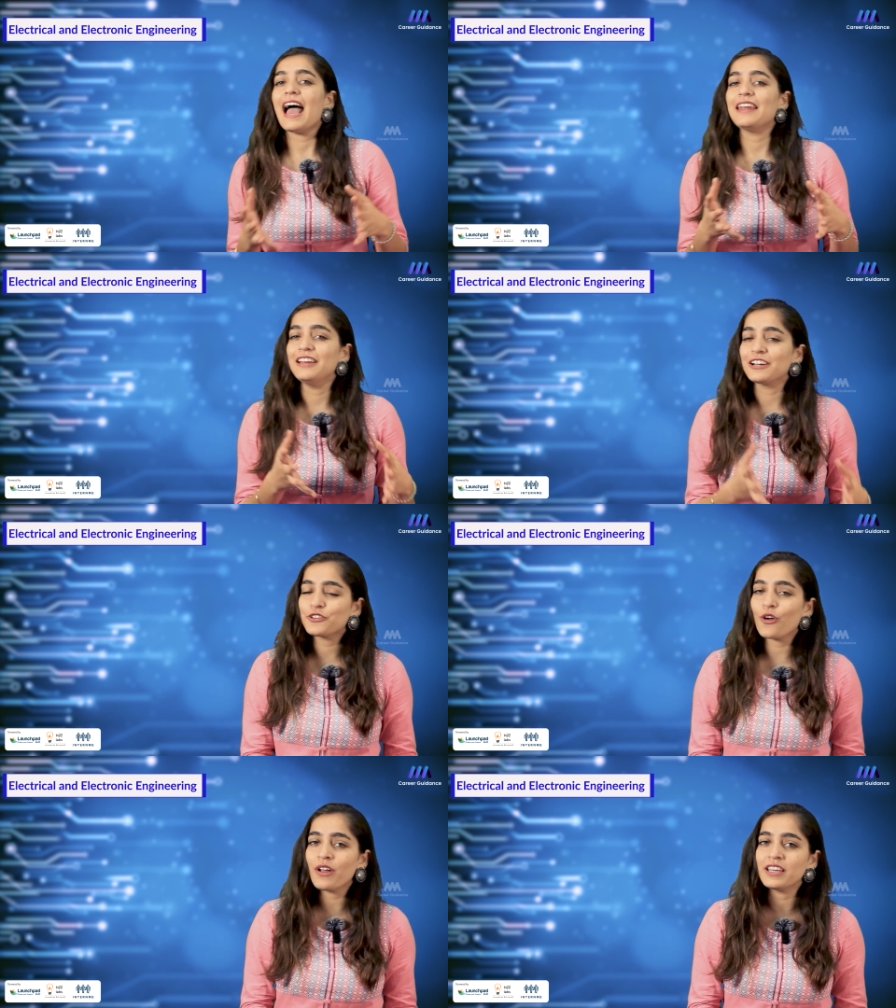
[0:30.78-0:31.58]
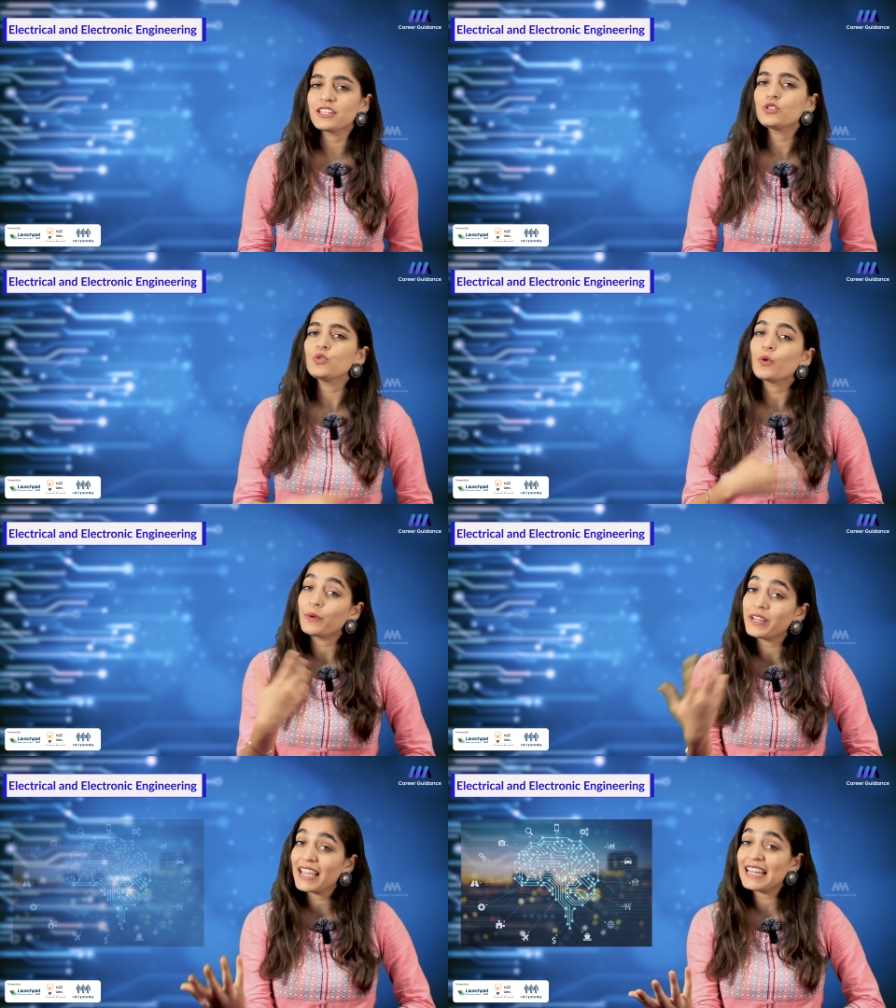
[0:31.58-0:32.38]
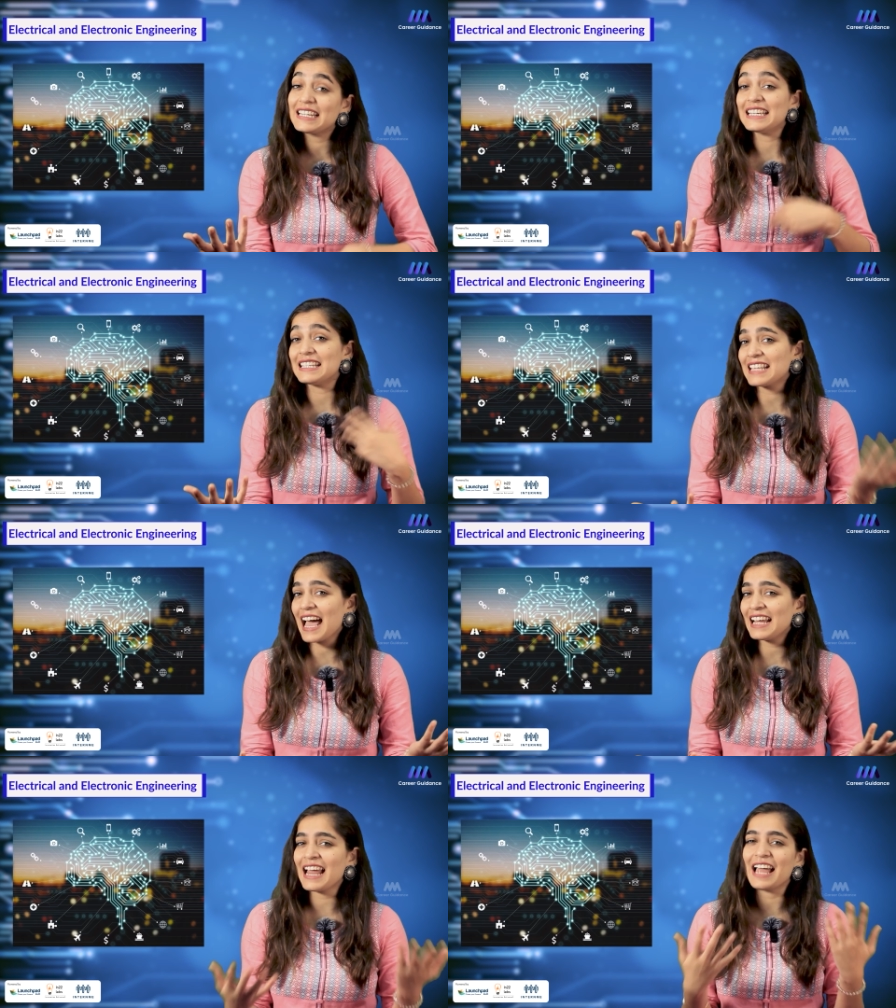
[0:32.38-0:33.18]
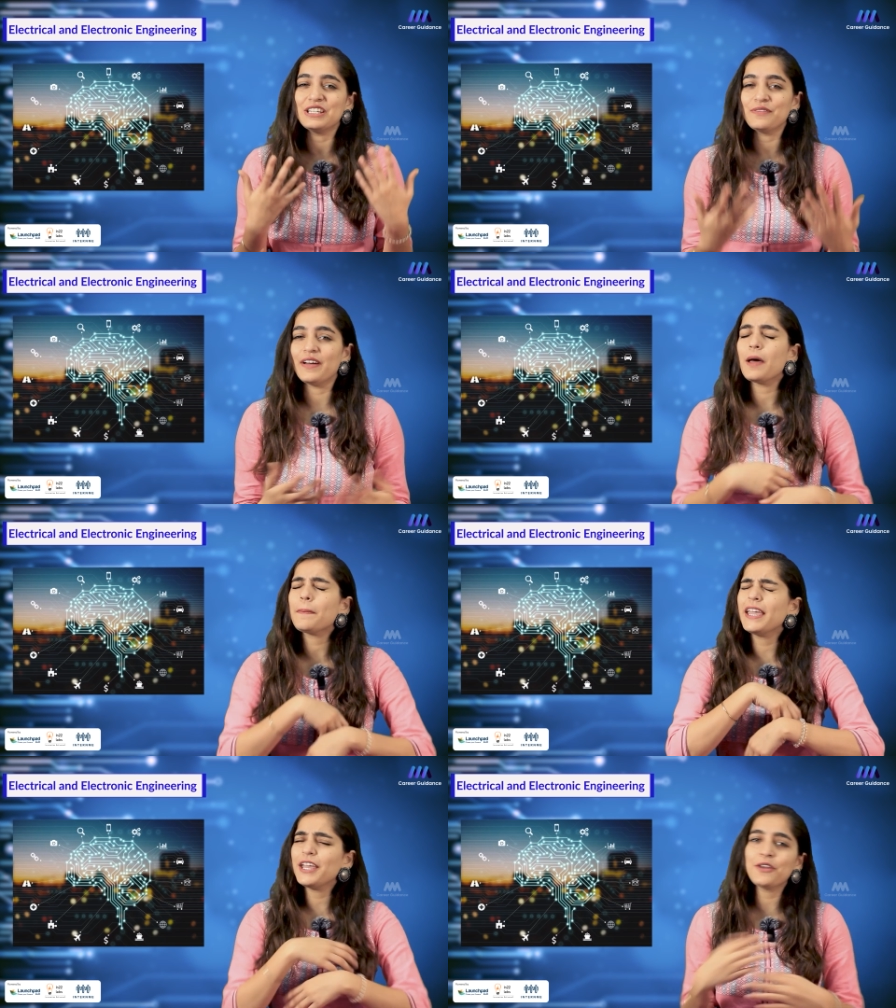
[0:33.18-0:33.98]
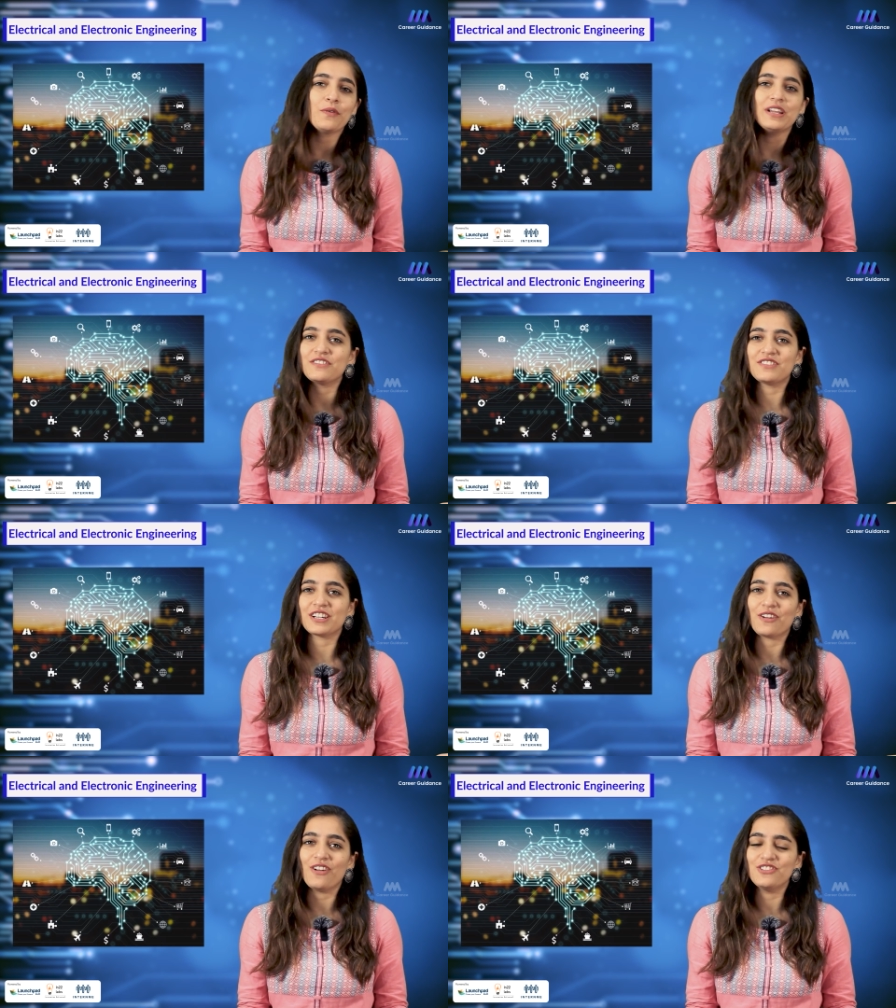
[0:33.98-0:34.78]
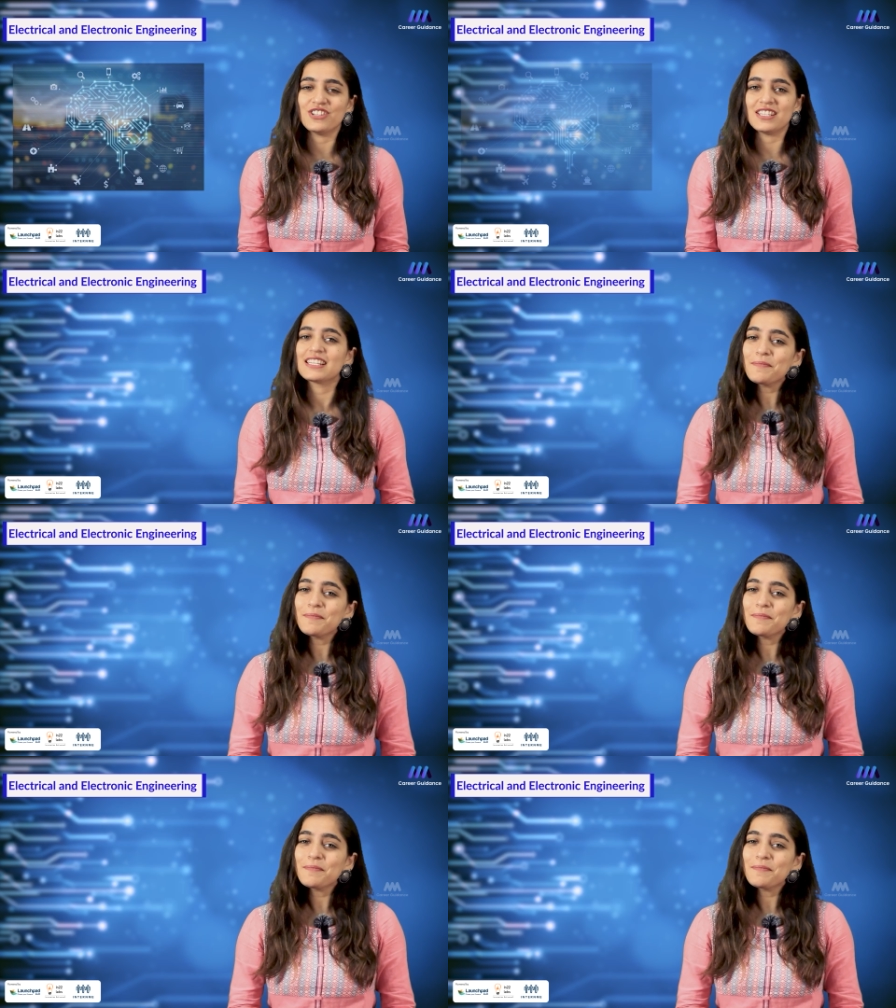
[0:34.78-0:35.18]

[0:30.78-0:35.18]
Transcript: and electronics to create, design and develop innovative technologies.